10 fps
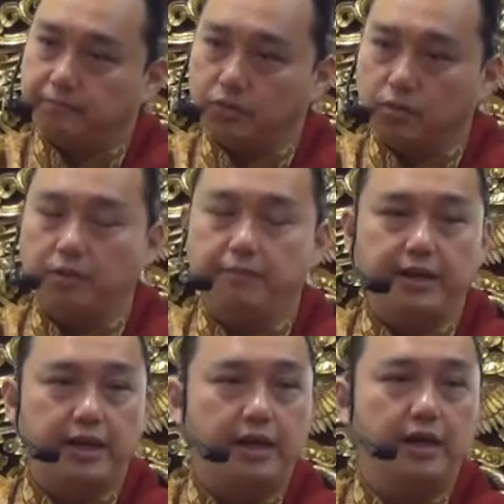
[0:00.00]
to the
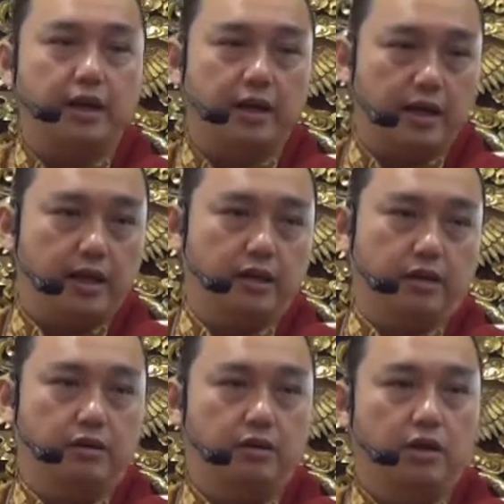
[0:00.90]
beginning again
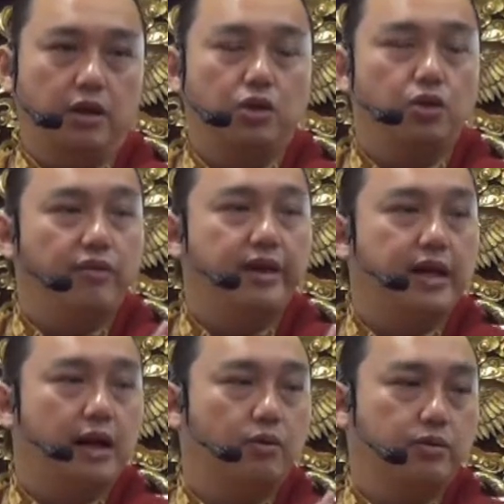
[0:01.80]
to
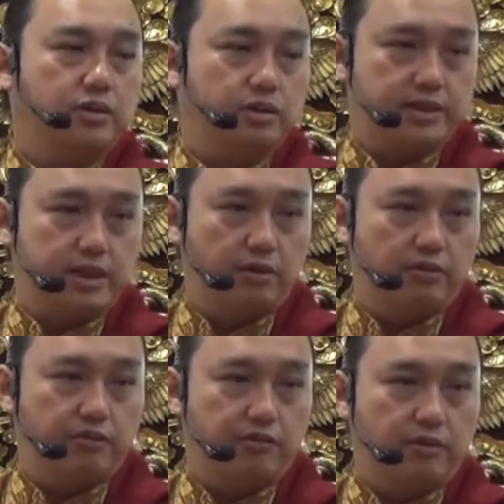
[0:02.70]
renounce
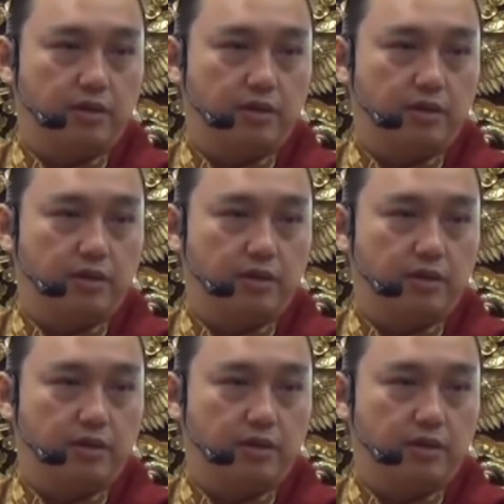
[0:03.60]
yourself.